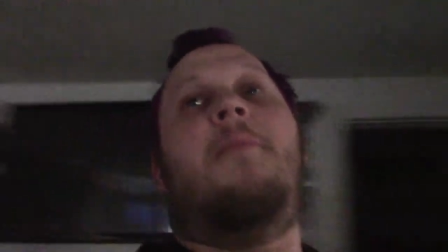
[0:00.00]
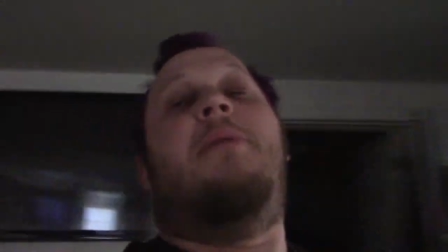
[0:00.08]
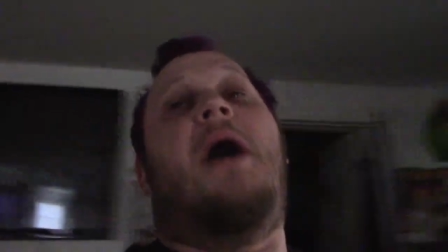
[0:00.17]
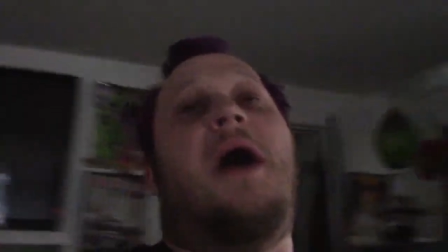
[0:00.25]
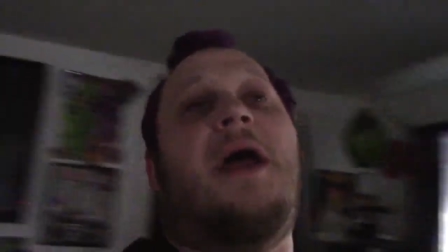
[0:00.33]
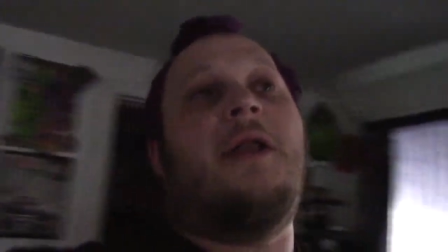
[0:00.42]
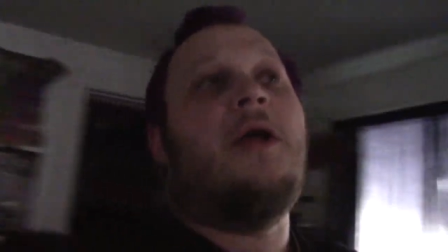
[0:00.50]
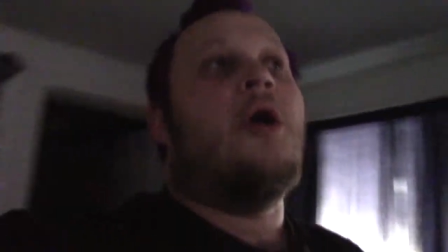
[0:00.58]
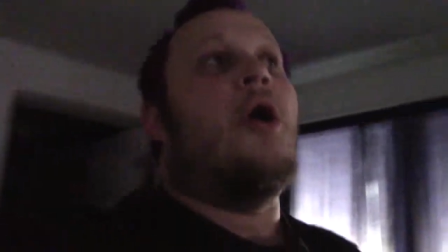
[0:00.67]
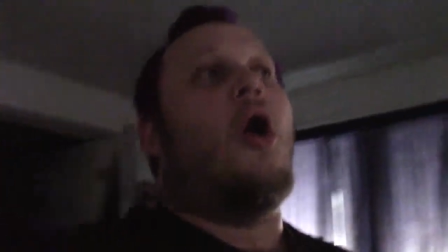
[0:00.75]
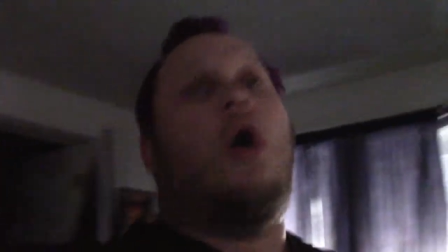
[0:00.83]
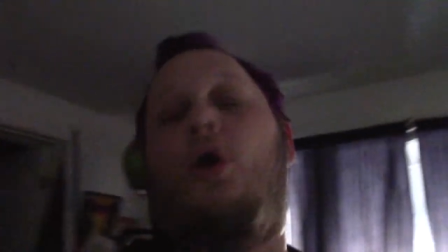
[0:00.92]
But,
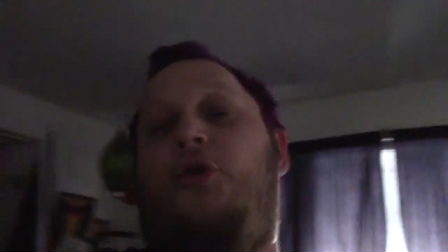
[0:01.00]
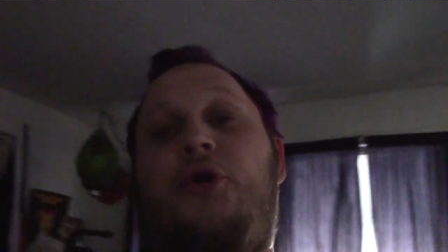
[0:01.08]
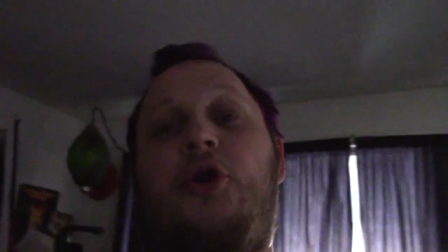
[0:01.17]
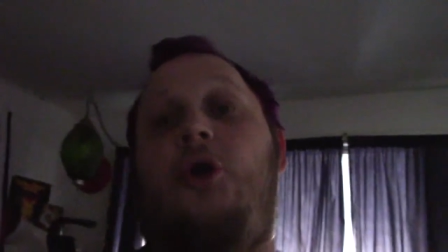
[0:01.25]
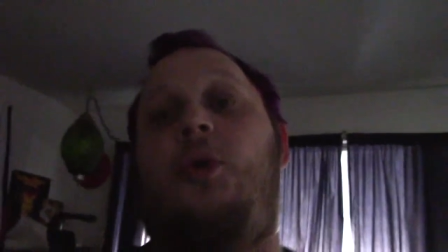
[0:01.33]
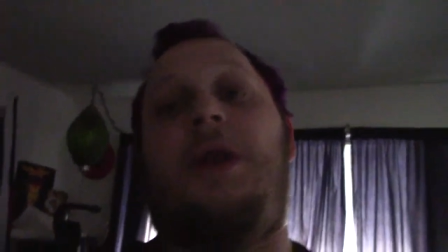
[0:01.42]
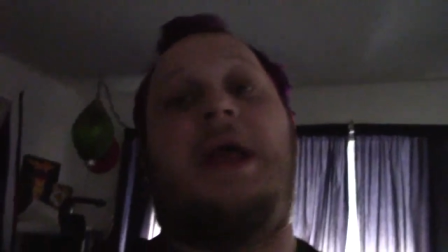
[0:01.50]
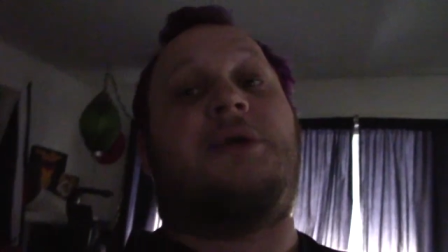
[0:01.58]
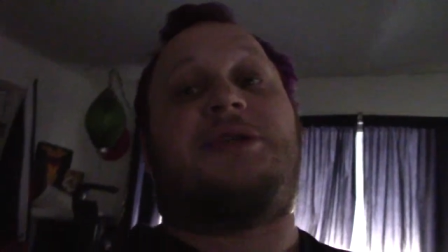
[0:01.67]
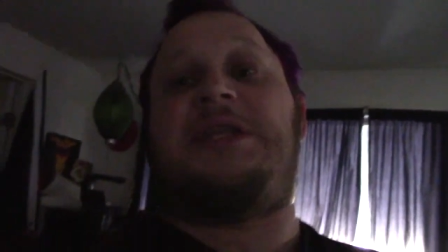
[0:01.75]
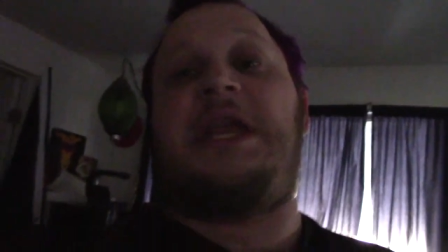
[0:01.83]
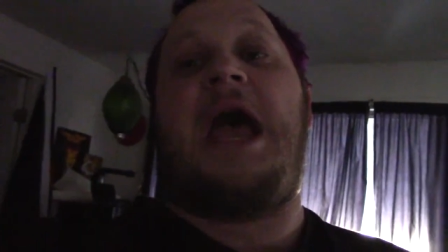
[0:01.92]
oh, they're going to
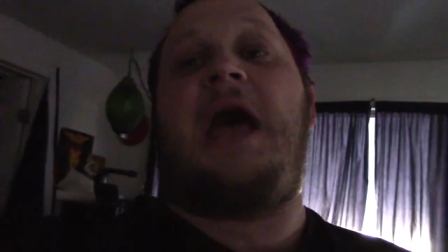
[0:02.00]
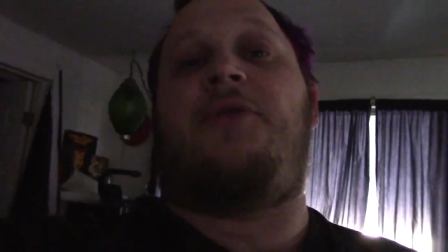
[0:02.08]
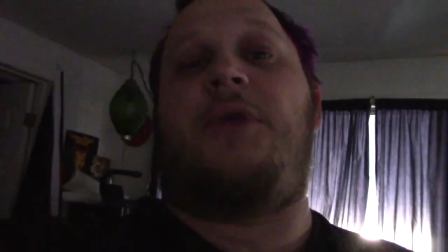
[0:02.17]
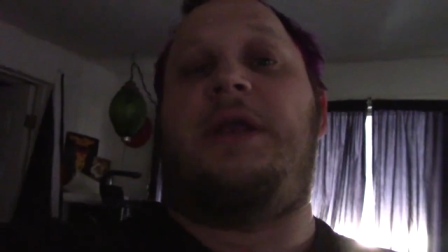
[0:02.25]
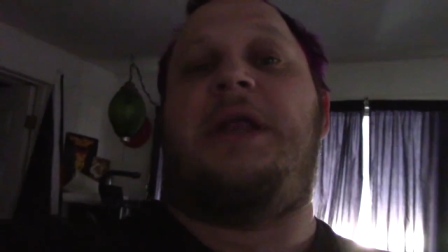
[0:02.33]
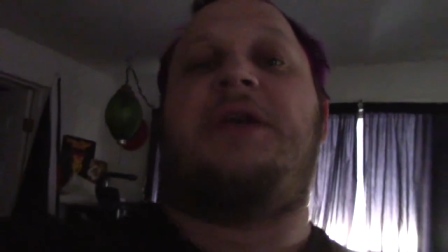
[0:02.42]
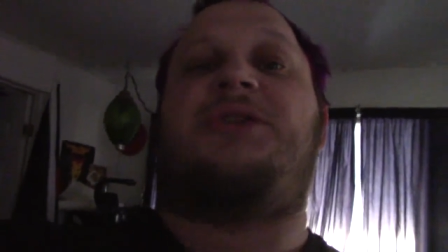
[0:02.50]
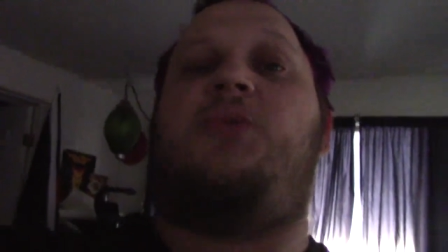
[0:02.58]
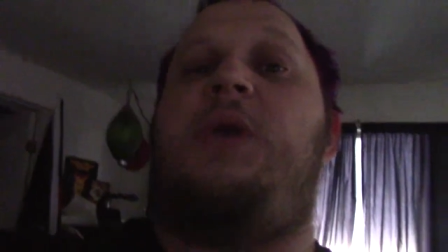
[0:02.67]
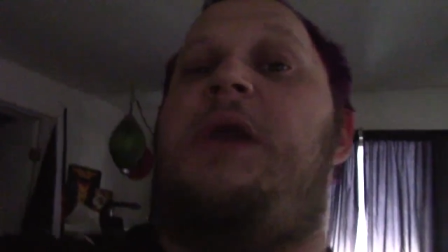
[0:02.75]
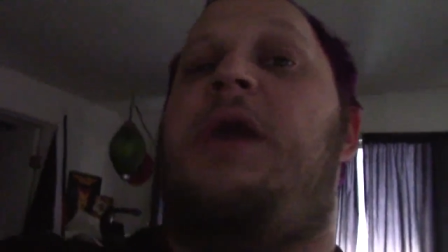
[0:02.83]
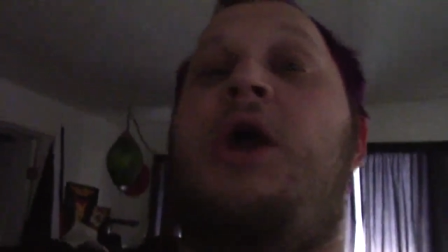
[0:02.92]
announce the gathering next
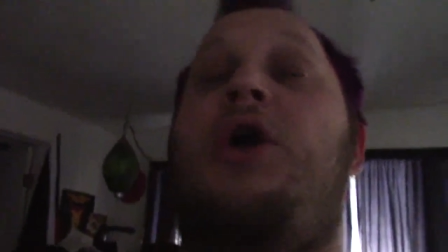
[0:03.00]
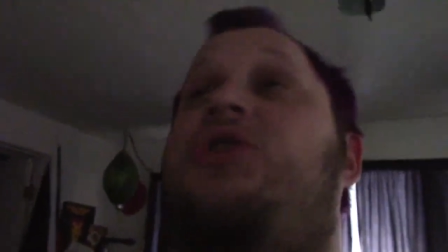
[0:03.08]
week.